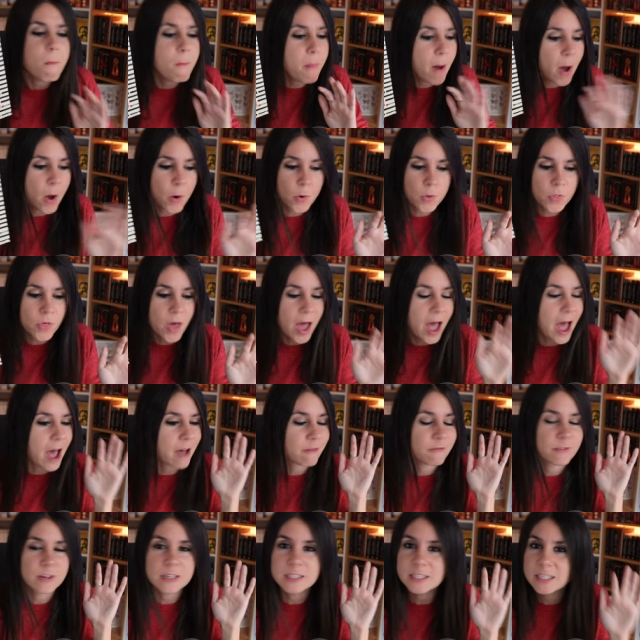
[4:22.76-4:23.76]
Both
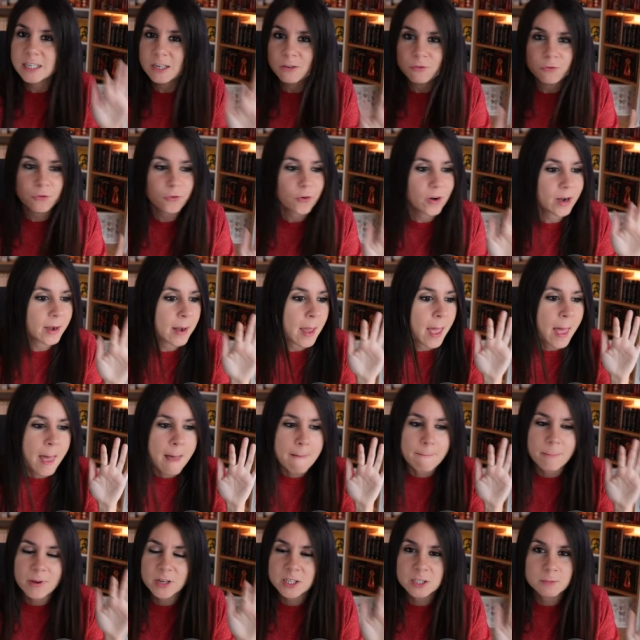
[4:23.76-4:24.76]
have different
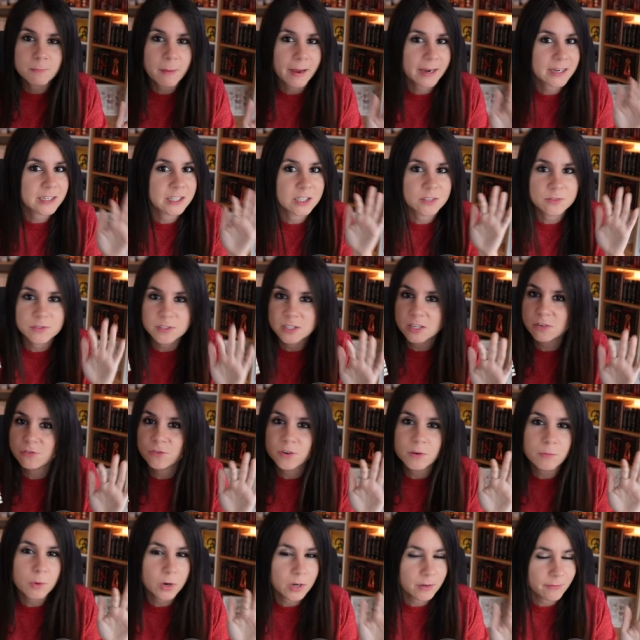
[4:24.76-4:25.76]
perspectives,
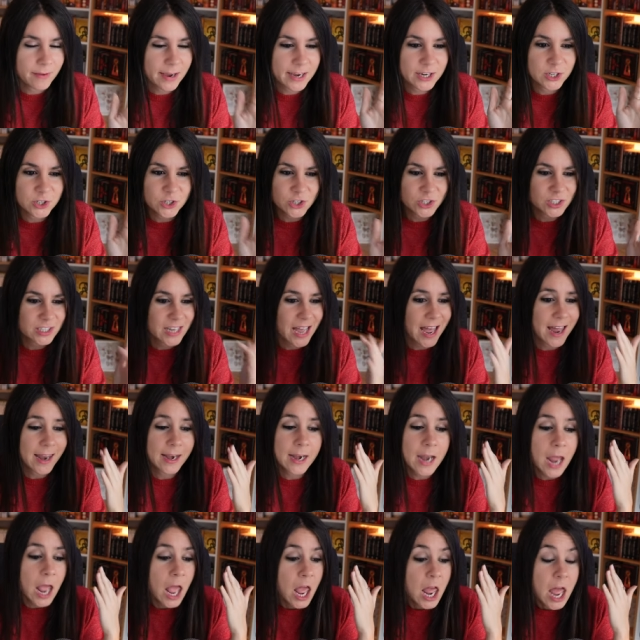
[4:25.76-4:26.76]
different motivations,
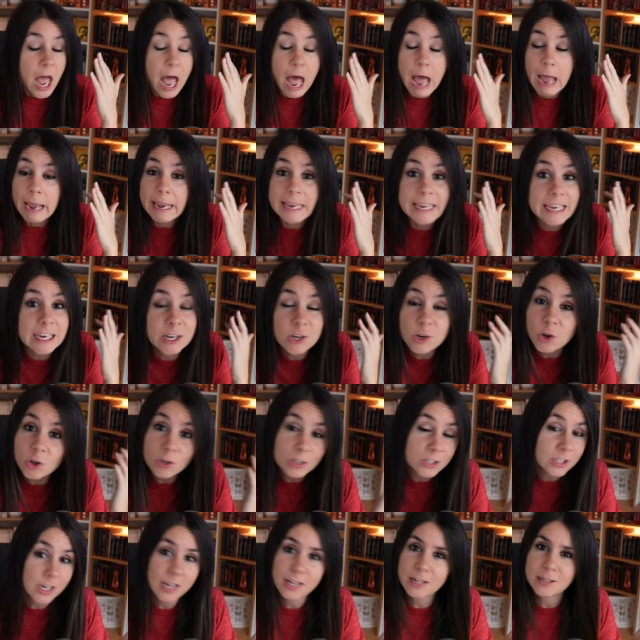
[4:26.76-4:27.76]
and I
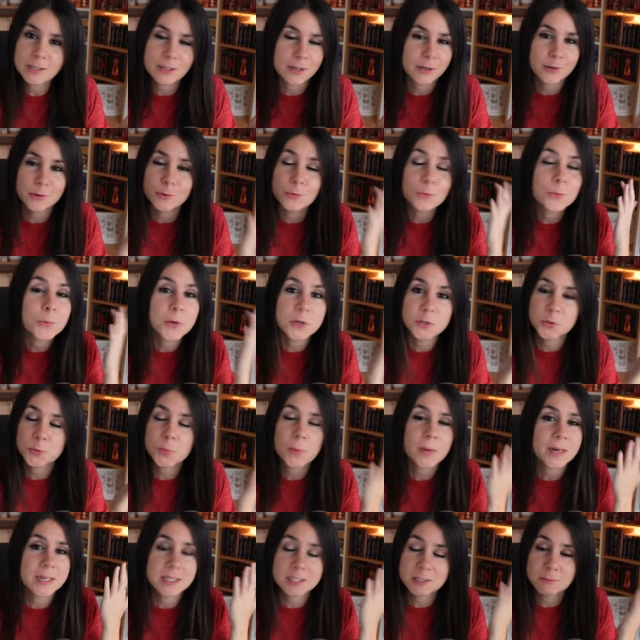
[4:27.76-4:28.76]
cannot tell you which
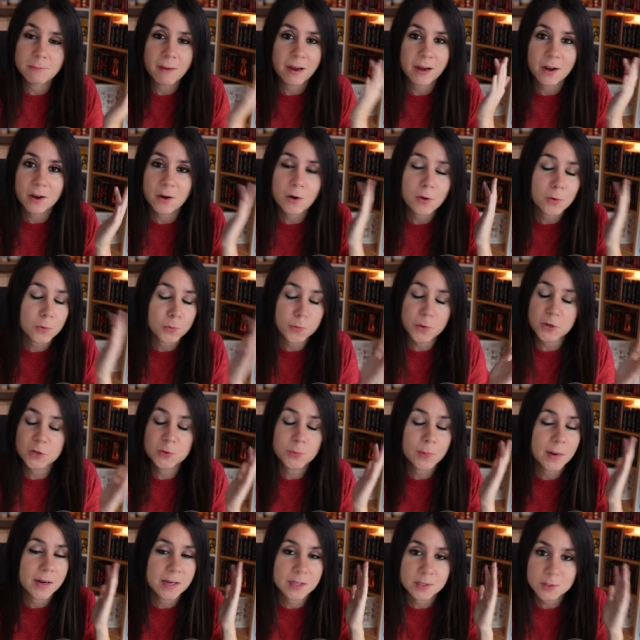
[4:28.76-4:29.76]
one it's better or
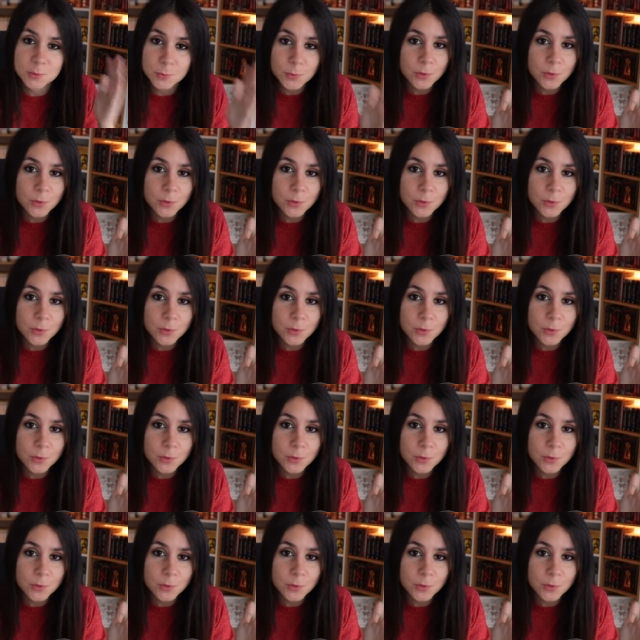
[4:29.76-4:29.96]
which one it's